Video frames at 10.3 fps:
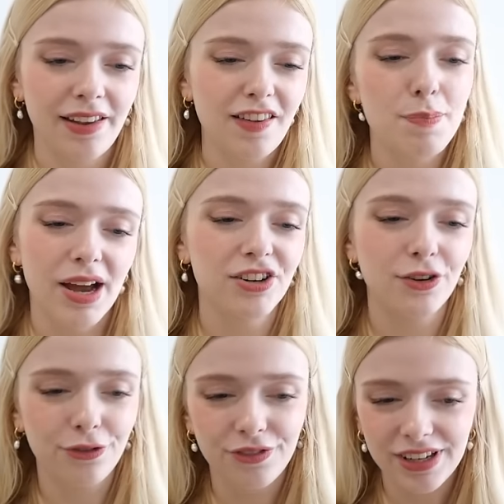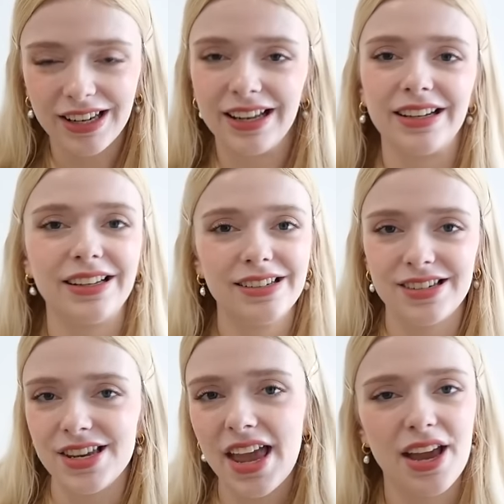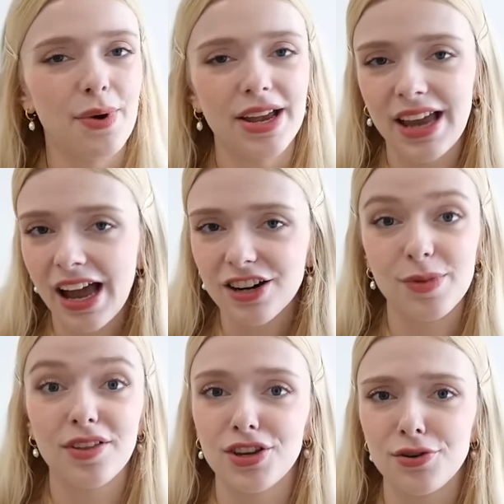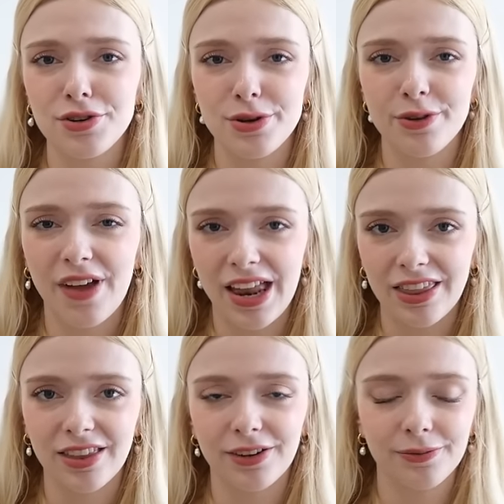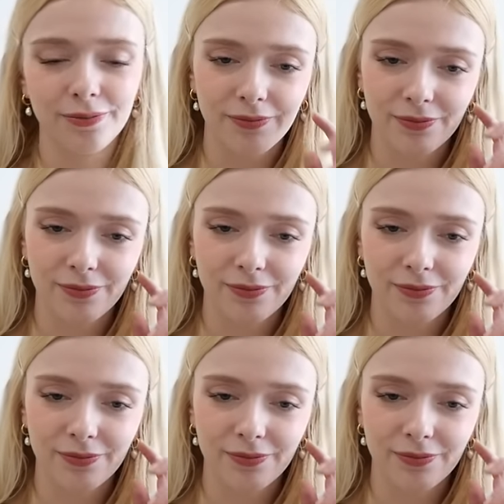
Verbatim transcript: special feeling DK weight cashmere that you can use for anything.